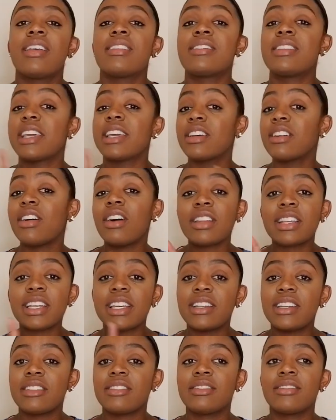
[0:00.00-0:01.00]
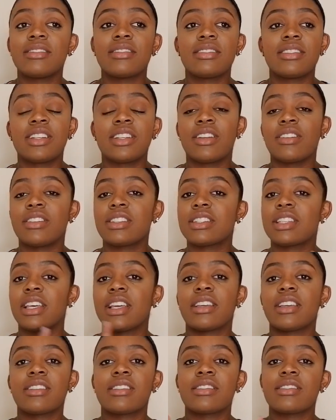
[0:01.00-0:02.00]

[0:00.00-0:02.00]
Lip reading: take it all in. You know, just like